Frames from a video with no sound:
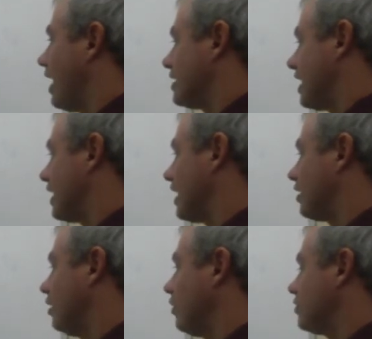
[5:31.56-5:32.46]
as I get
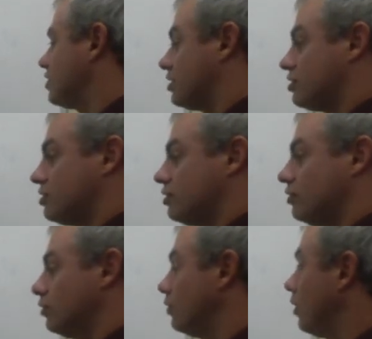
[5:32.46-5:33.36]
close to
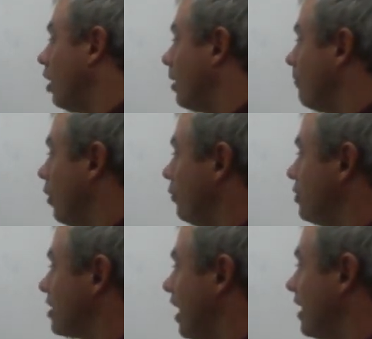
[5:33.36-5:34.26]
2 on both
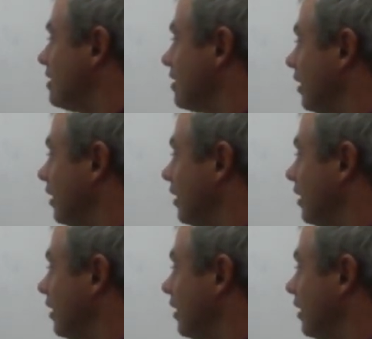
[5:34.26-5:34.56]
sides,